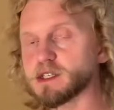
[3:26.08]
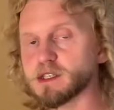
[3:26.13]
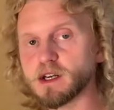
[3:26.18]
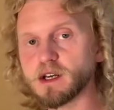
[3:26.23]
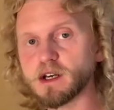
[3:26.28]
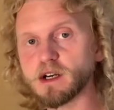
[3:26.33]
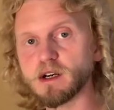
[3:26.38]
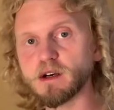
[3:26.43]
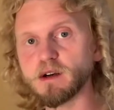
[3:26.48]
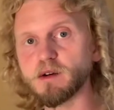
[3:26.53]

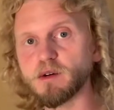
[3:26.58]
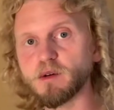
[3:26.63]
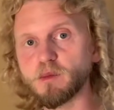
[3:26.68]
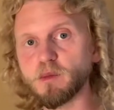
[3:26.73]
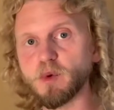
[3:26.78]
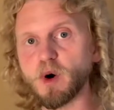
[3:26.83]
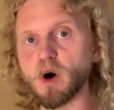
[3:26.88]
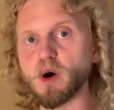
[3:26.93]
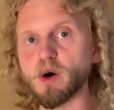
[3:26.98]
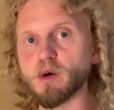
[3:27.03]
there?
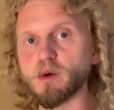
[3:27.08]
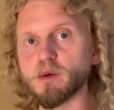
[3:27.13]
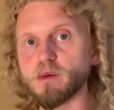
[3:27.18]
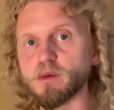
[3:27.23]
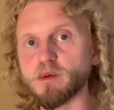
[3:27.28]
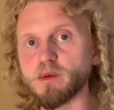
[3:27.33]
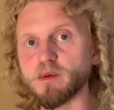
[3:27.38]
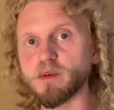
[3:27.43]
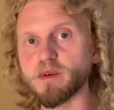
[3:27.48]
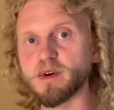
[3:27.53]
Well,
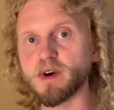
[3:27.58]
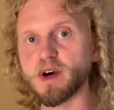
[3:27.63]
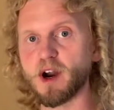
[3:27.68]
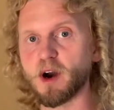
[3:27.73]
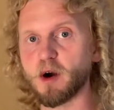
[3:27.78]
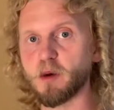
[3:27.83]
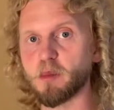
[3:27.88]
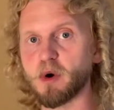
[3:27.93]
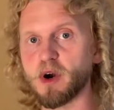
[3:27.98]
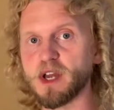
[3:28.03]

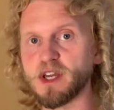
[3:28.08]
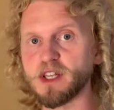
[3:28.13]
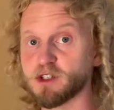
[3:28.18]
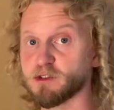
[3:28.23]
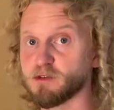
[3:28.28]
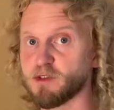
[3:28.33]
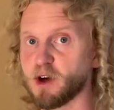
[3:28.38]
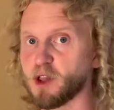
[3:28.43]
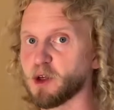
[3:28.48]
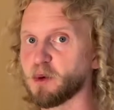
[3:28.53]
our brains
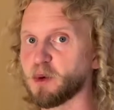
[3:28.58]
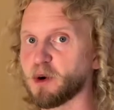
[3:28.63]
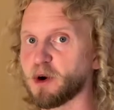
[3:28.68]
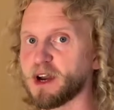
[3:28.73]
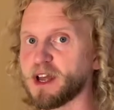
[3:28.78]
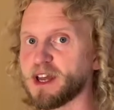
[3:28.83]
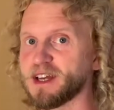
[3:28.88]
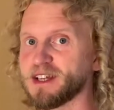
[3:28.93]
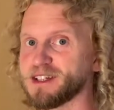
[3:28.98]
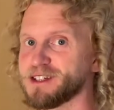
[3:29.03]
follow what our
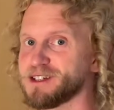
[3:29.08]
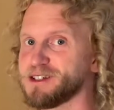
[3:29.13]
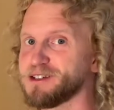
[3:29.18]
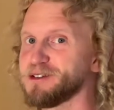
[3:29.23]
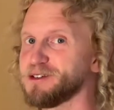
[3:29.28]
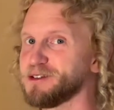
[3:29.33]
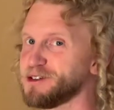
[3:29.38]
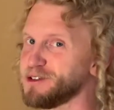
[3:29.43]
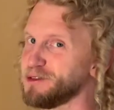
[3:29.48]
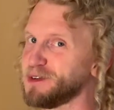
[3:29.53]
hands
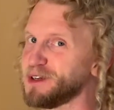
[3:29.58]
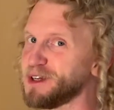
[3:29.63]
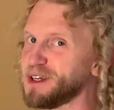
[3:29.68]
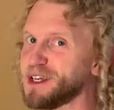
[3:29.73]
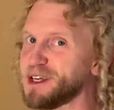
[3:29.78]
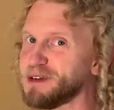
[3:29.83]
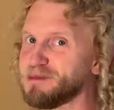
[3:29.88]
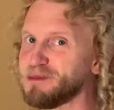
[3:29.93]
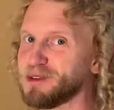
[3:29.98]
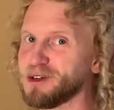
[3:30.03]
do. So if we can
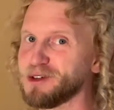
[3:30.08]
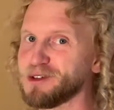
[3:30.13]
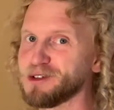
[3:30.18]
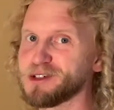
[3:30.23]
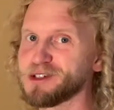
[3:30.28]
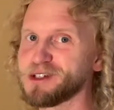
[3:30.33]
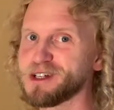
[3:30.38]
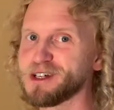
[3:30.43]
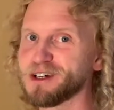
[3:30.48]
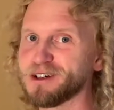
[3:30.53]
keep those
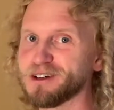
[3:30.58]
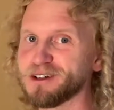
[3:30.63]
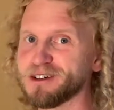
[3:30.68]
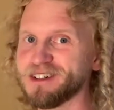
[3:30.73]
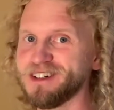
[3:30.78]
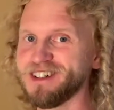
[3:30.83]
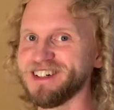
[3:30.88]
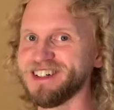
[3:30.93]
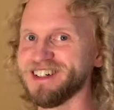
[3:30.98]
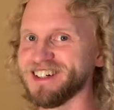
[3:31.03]
still
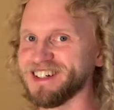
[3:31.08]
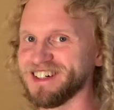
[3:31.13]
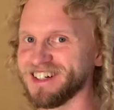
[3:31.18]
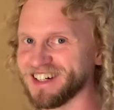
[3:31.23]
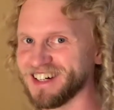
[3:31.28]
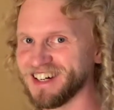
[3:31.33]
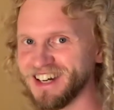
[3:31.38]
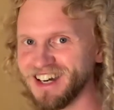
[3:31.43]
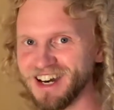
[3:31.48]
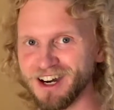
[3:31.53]

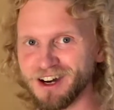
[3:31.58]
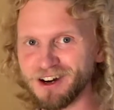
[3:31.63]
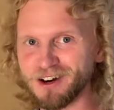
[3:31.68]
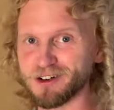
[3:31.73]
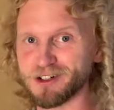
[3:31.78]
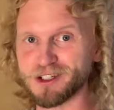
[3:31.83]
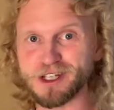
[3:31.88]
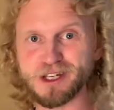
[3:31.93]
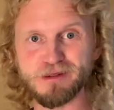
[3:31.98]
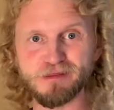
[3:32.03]
or
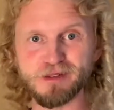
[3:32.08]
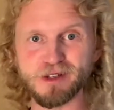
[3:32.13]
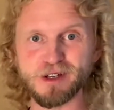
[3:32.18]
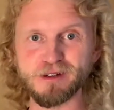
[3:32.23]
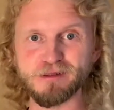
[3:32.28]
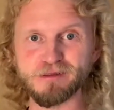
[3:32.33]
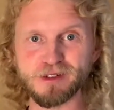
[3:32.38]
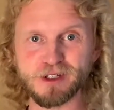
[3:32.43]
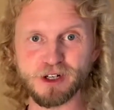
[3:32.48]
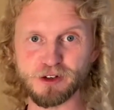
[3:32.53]
keep
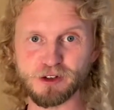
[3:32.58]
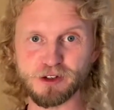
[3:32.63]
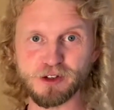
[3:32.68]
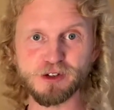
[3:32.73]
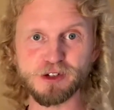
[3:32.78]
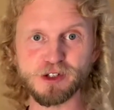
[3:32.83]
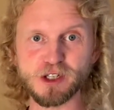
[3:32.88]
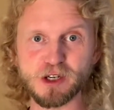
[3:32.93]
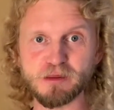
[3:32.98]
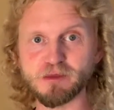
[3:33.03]
them,
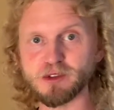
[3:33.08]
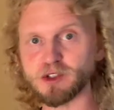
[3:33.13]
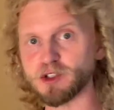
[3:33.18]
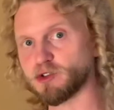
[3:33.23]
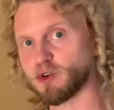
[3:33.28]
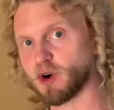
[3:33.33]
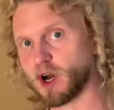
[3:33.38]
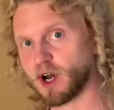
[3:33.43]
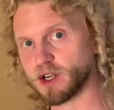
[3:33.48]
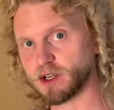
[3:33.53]
use them to
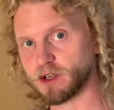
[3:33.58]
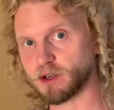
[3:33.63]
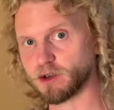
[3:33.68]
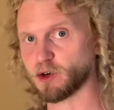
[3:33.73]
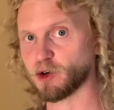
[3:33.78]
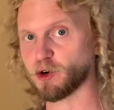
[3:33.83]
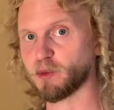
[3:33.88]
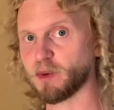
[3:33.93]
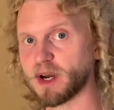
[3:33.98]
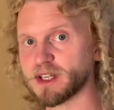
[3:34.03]
draw
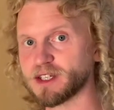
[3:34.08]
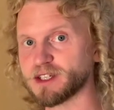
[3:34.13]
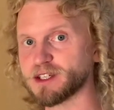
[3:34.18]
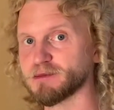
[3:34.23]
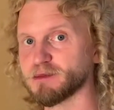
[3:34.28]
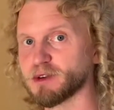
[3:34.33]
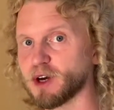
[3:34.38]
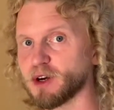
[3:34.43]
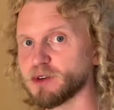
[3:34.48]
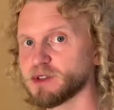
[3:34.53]
or write some
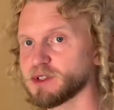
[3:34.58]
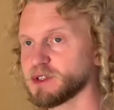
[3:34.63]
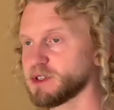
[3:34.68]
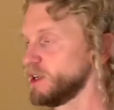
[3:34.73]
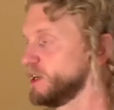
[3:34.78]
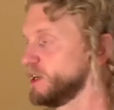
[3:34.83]
notes,